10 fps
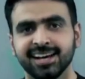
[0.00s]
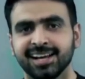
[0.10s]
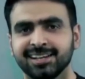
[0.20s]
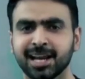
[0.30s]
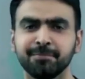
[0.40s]

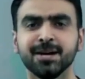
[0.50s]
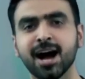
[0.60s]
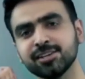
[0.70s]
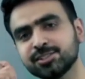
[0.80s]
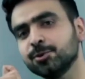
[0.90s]
Let me
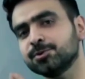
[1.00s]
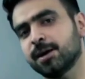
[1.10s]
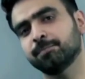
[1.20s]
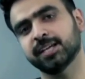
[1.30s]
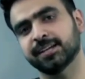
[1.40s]
ask you
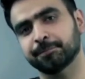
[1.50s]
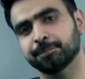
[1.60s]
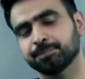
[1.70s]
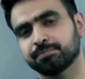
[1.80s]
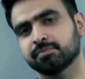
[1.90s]
something.
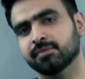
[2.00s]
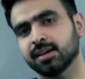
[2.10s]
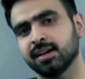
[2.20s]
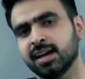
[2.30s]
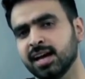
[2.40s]

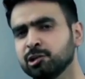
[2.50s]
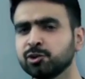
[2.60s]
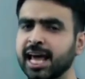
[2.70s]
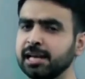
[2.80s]
Now tell